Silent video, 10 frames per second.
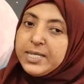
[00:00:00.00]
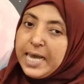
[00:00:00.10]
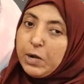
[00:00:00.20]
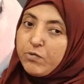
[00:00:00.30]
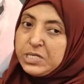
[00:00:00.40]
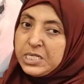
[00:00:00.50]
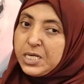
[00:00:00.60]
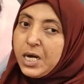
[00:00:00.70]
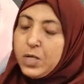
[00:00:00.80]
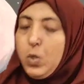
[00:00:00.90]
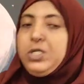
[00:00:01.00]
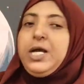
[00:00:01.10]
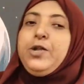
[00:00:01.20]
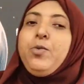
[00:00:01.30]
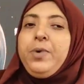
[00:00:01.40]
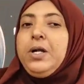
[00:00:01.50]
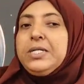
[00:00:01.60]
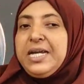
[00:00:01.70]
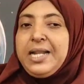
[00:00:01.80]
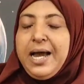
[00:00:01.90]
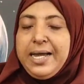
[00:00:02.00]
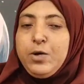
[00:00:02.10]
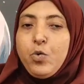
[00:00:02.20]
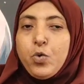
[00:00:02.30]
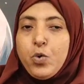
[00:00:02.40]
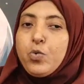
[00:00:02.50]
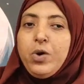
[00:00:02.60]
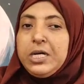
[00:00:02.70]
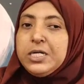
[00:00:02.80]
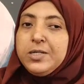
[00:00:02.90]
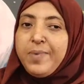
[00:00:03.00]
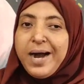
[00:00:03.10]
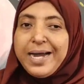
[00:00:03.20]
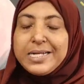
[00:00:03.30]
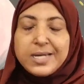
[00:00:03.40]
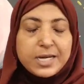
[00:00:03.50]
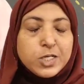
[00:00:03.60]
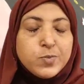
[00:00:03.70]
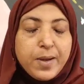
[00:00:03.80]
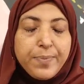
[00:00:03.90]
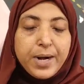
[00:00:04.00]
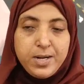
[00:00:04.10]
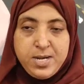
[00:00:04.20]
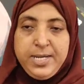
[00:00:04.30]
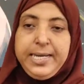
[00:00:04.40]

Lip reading: Then which year Constantinople declined or conquered by Turkish people?